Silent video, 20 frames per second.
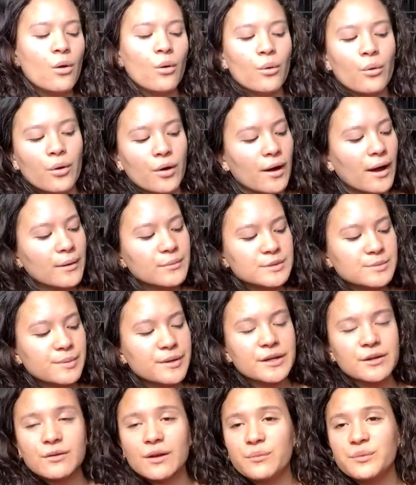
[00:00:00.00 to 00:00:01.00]
Or I was
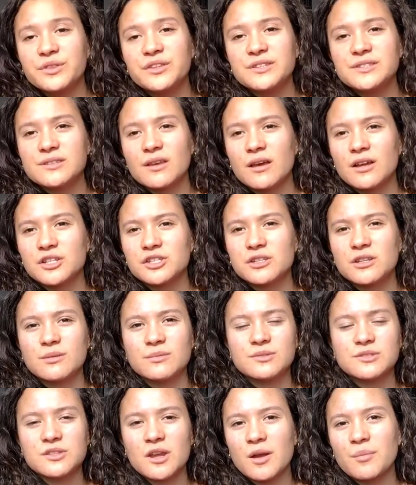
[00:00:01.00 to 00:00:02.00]
playing around with this song. Should it
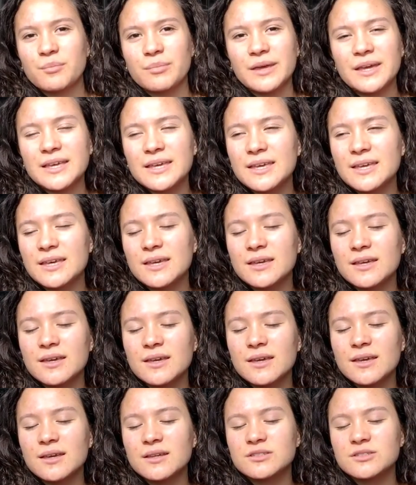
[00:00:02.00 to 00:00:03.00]
start as
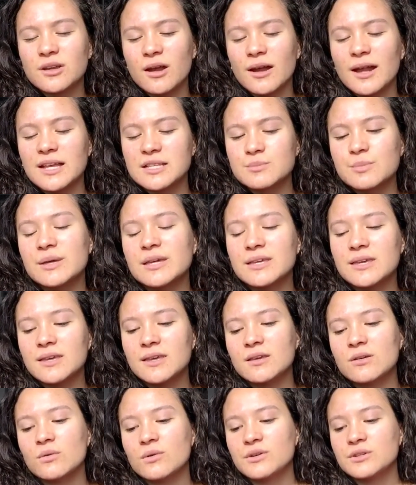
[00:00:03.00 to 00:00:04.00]

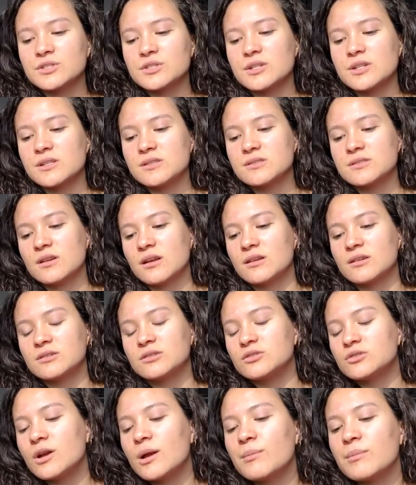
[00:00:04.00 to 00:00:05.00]
picking, or should it start as
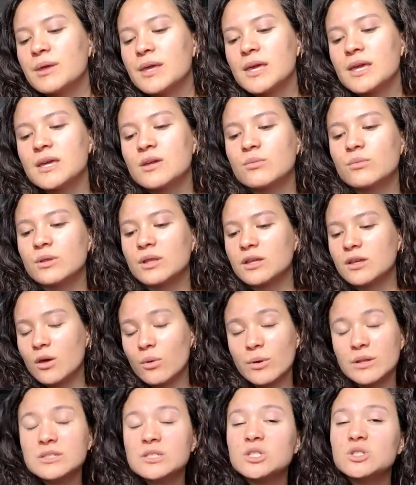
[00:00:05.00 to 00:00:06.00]
strumming? Will it go
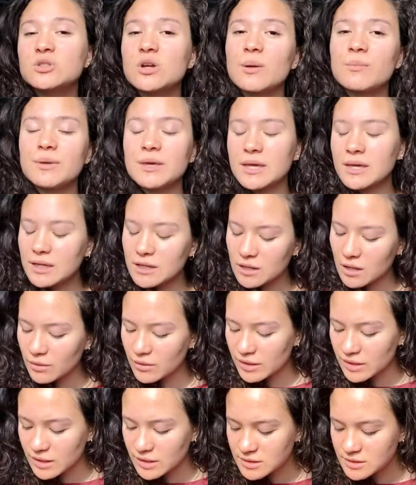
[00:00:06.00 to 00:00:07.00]
into strumming? You know,
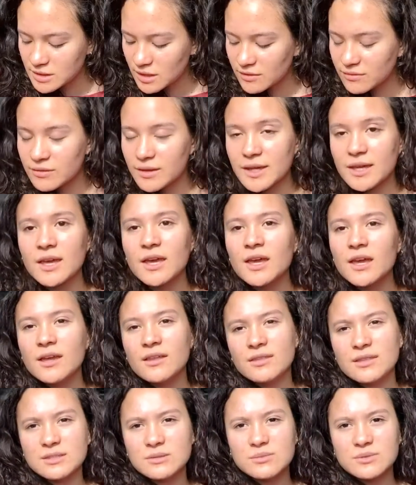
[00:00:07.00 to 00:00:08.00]
that kind of stuff. Like,
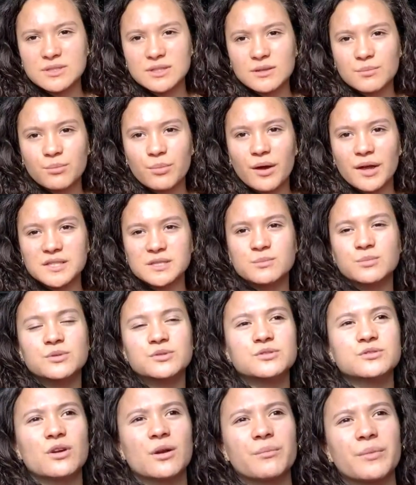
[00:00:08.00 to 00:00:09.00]
this was a possible
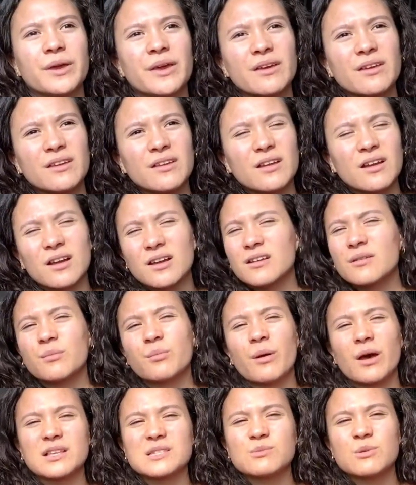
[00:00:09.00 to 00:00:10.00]
strumming or
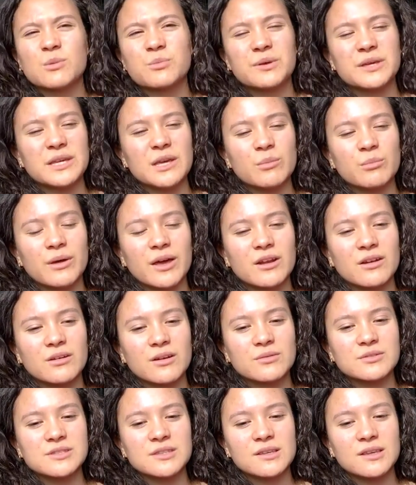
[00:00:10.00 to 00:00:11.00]
possible picking pattern I
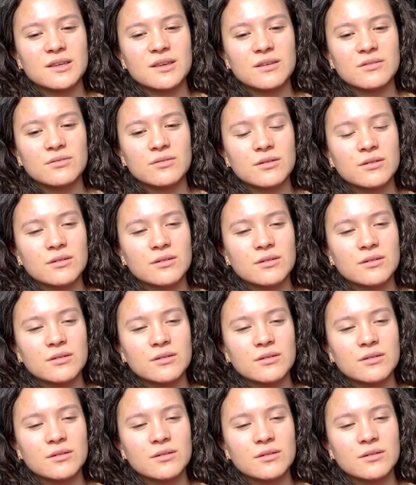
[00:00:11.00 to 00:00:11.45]
was thinking of.